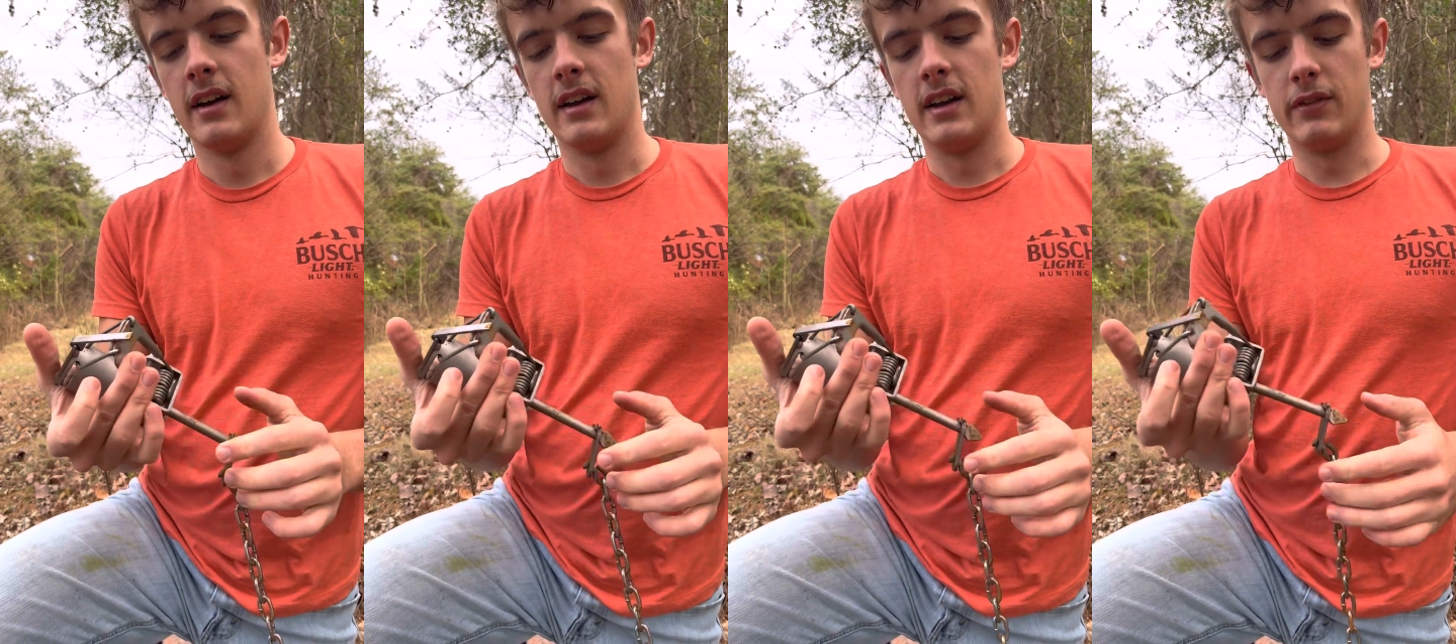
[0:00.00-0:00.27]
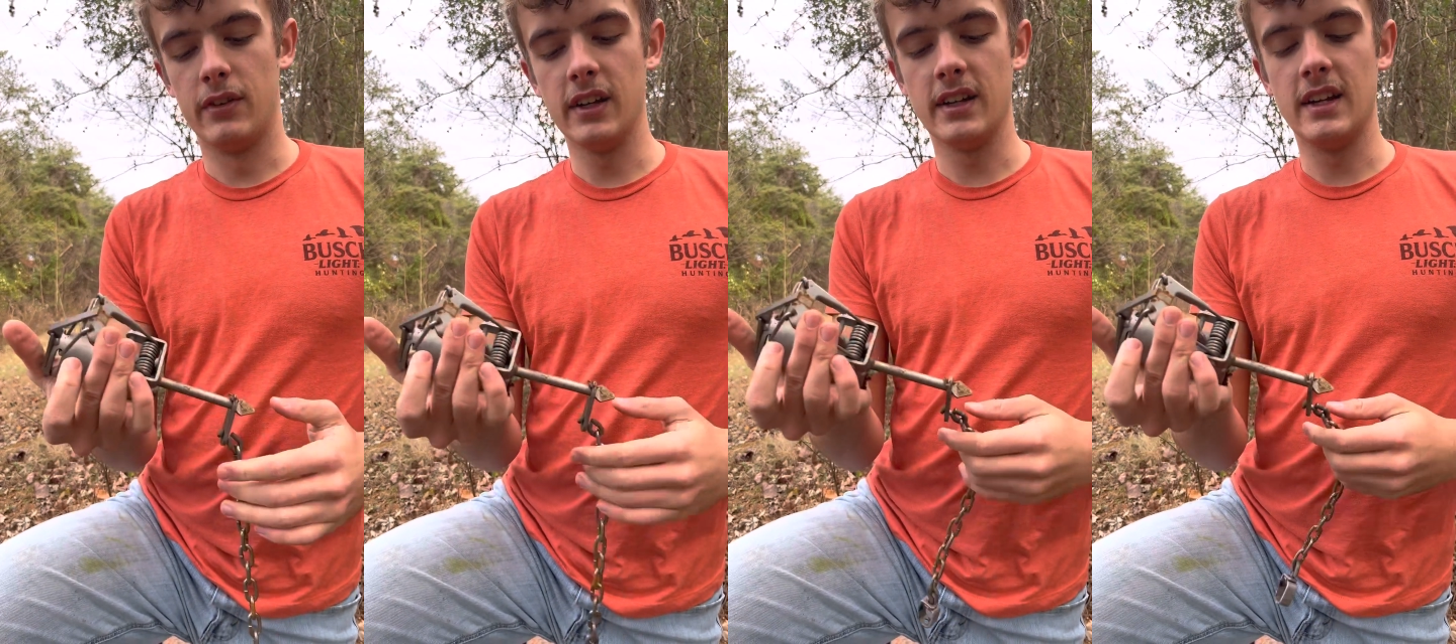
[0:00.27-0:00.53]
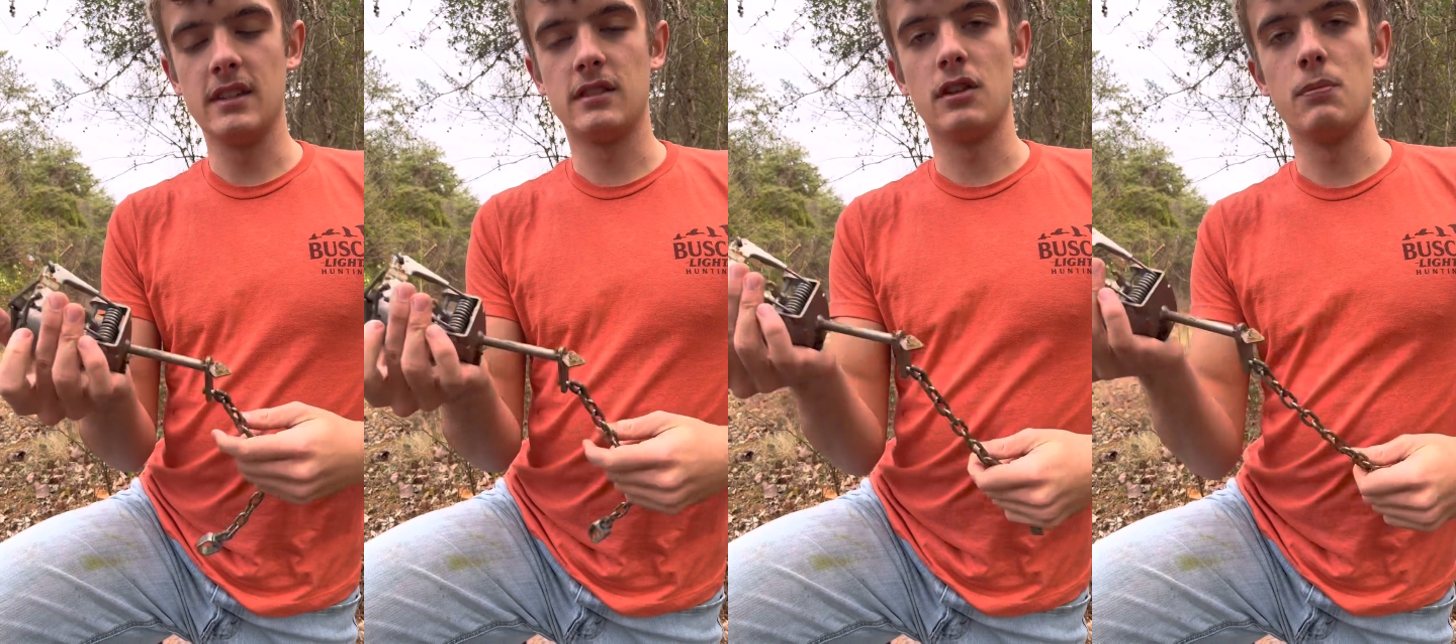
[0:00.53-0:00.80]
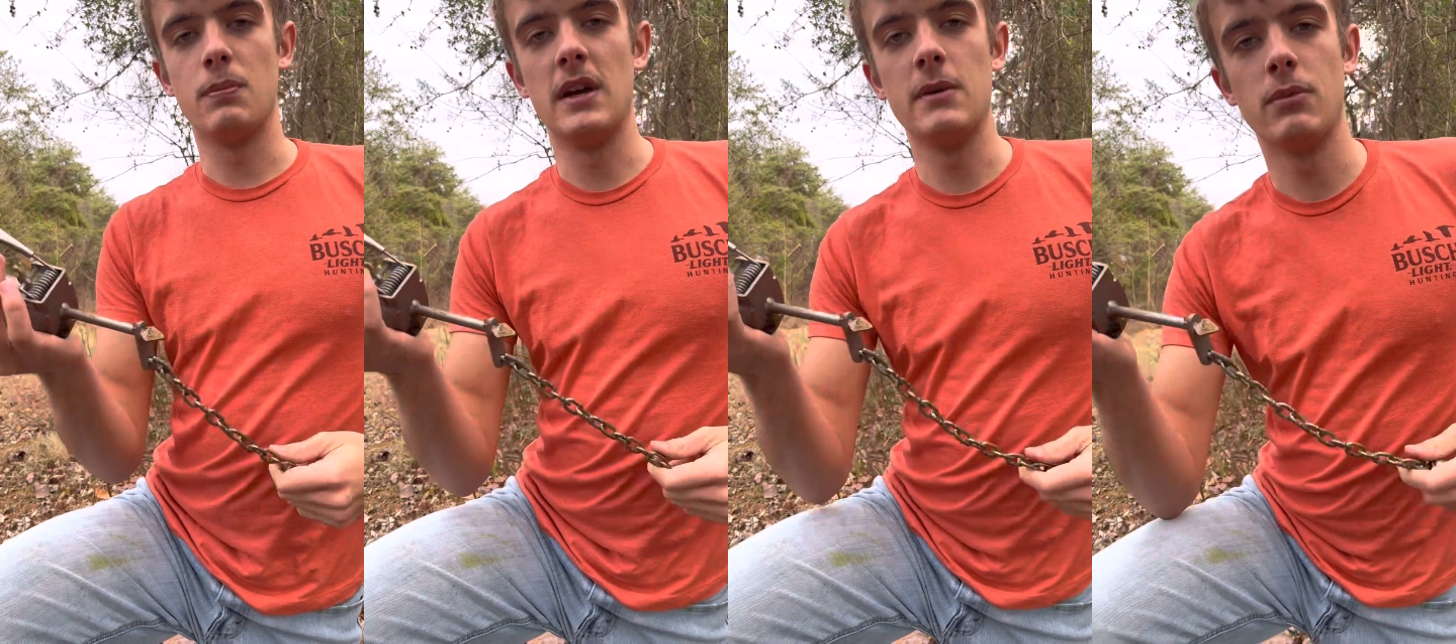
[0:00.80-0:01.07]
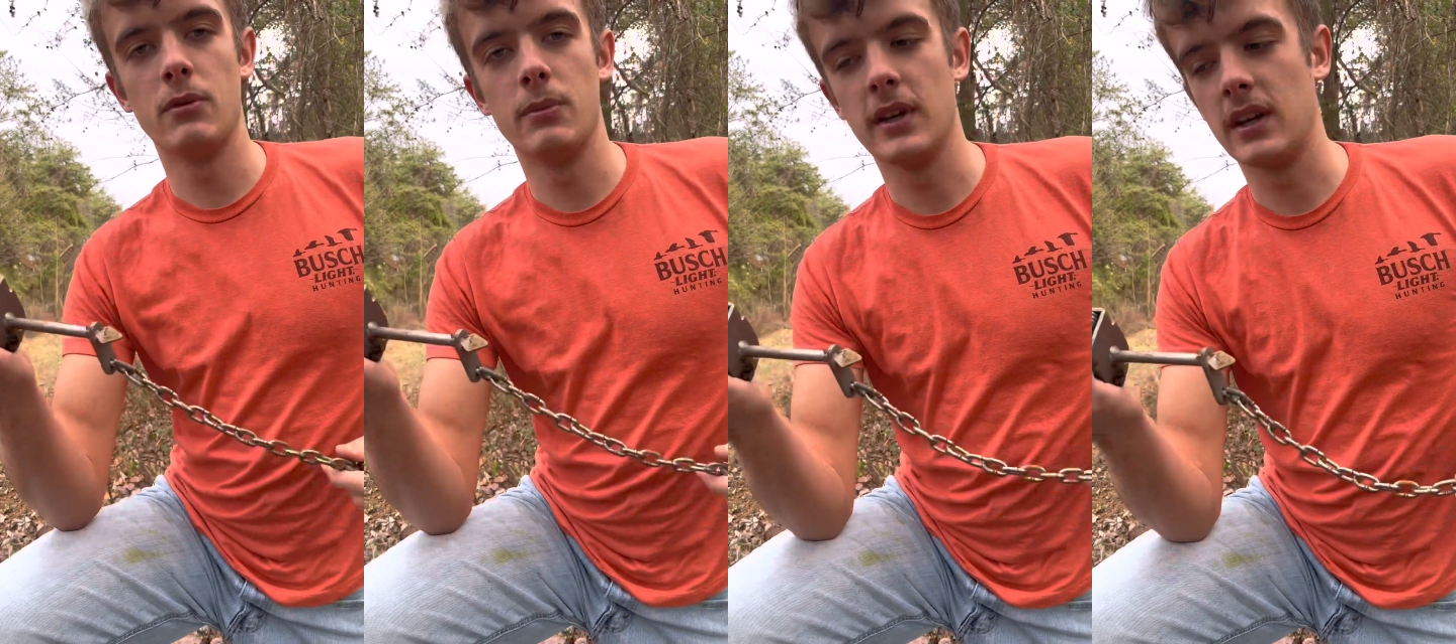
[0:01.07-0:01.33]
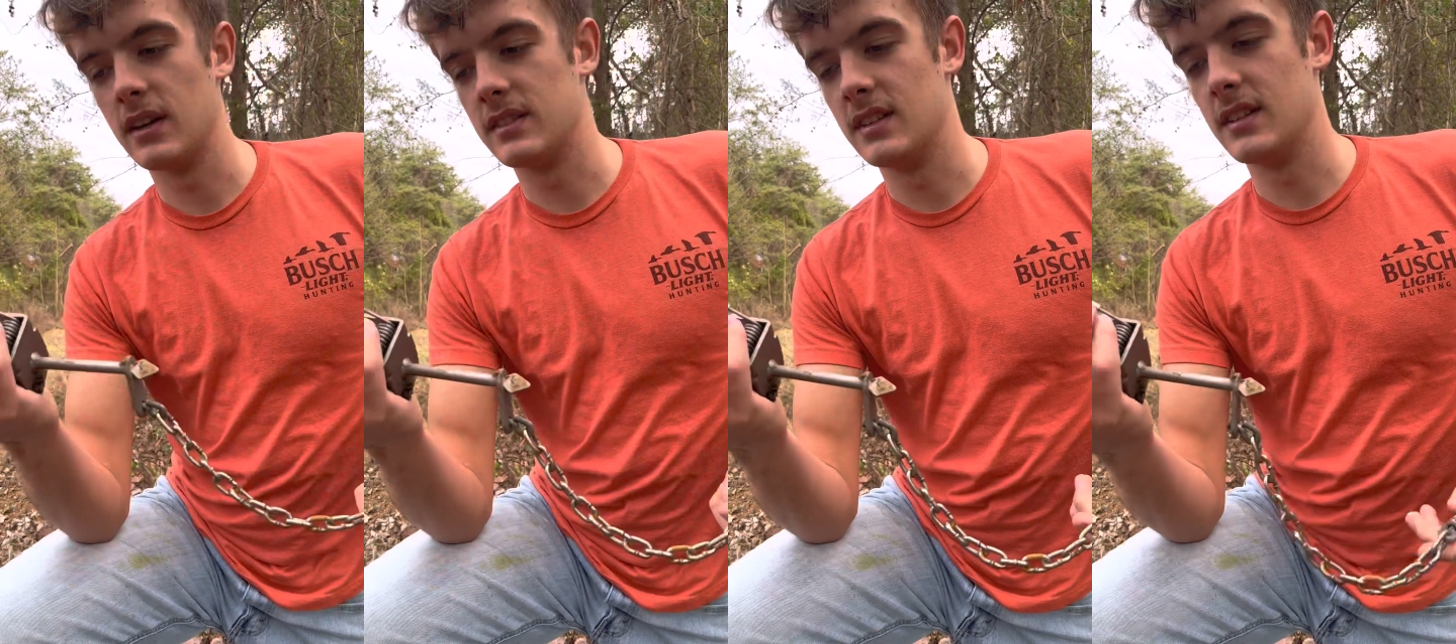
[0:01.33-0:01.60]
It really needs two people
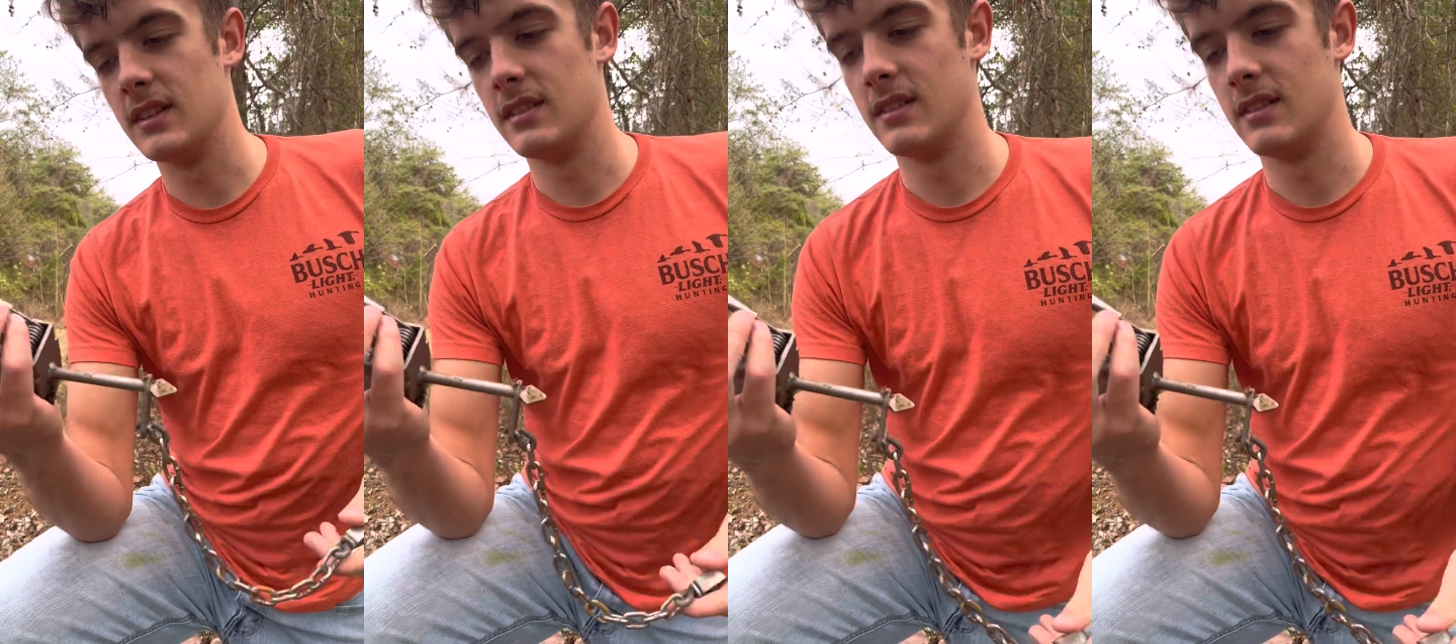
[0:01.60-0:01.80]
because you